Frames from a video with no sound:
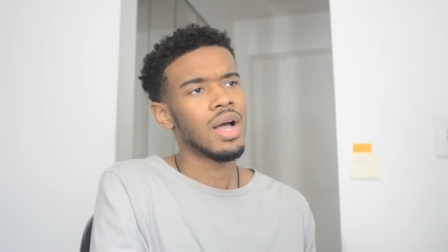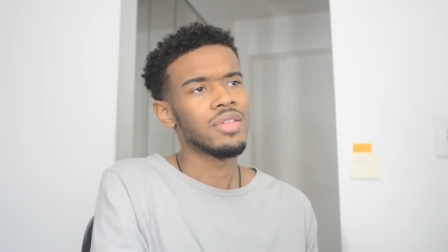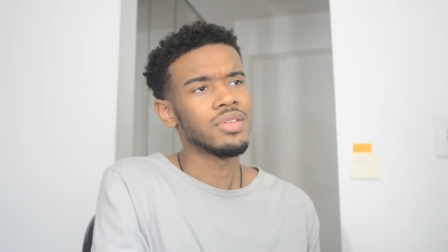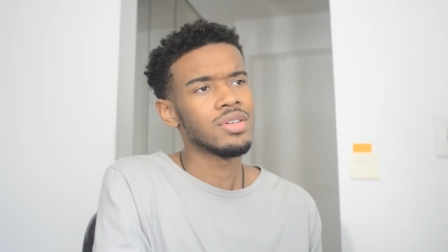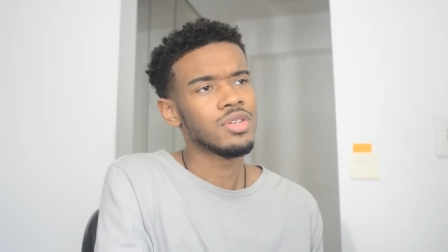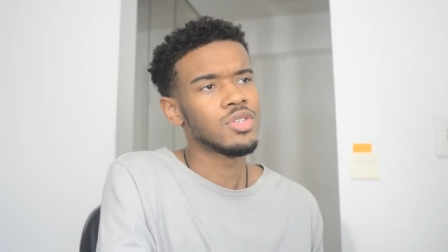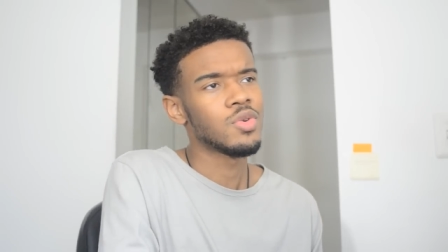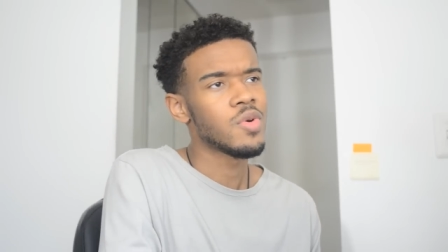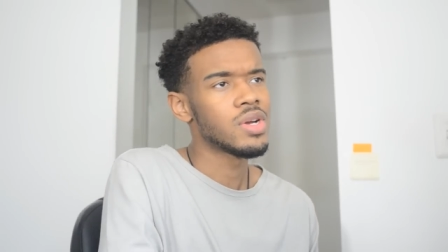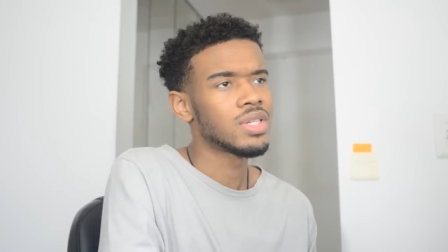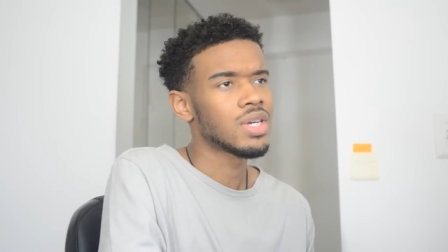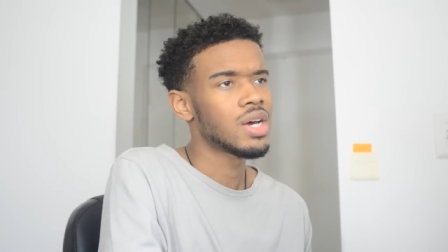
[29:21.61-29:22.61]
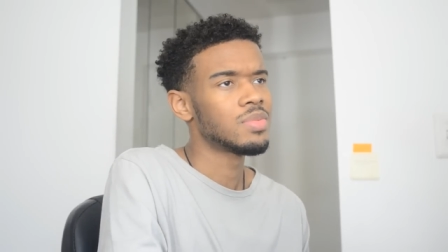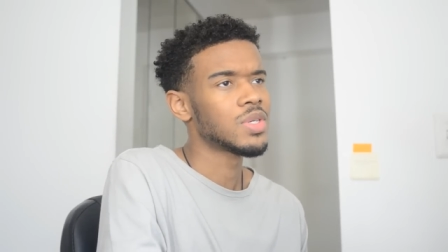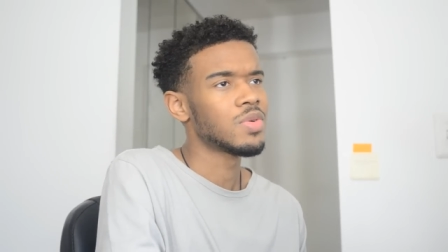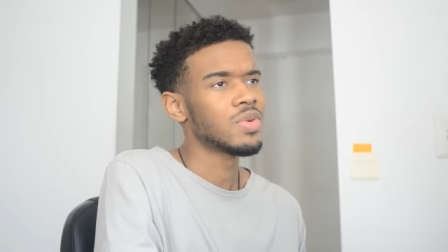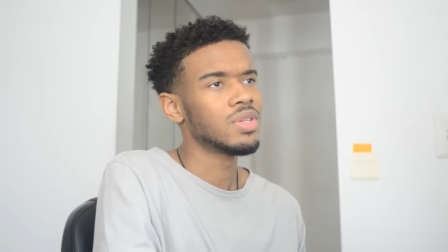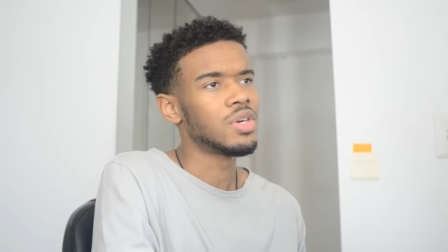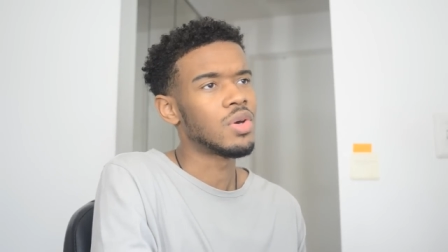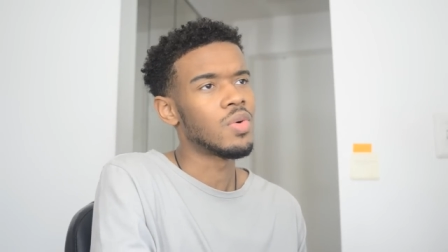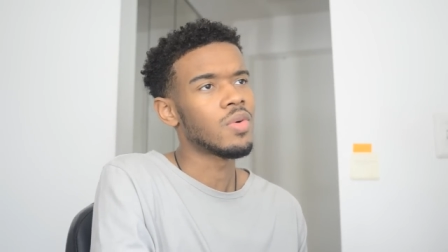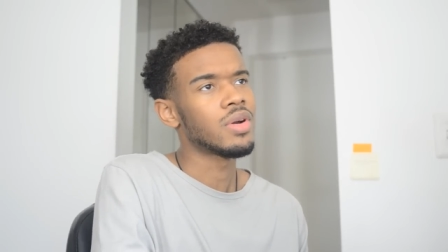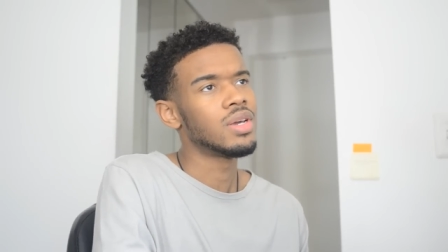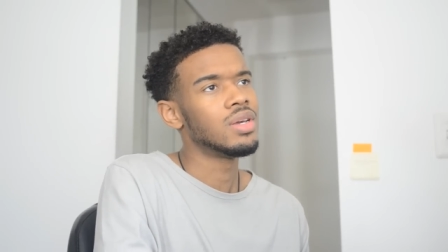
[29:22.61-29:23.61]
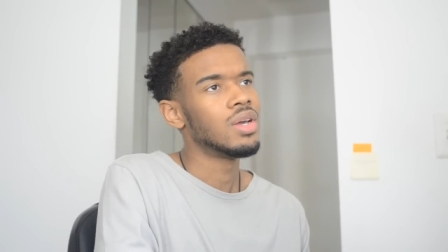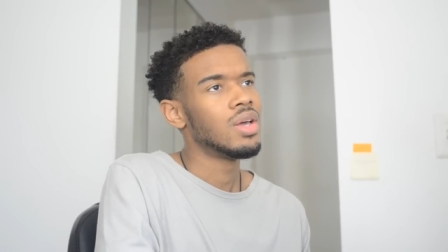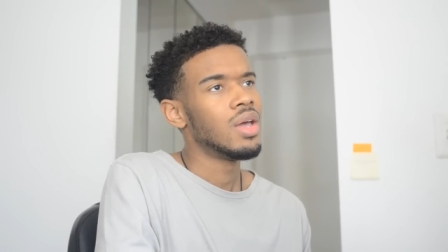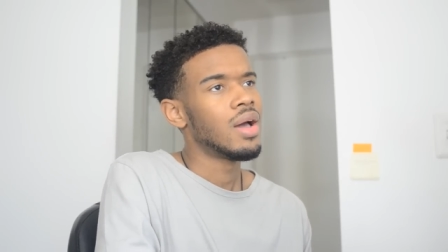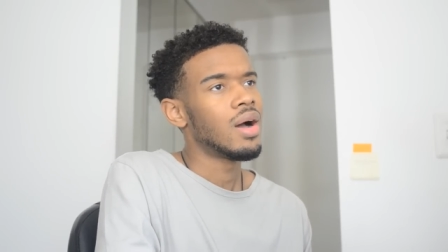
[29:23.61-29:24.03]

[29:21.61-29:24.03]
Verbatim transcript: I think story times are really corny.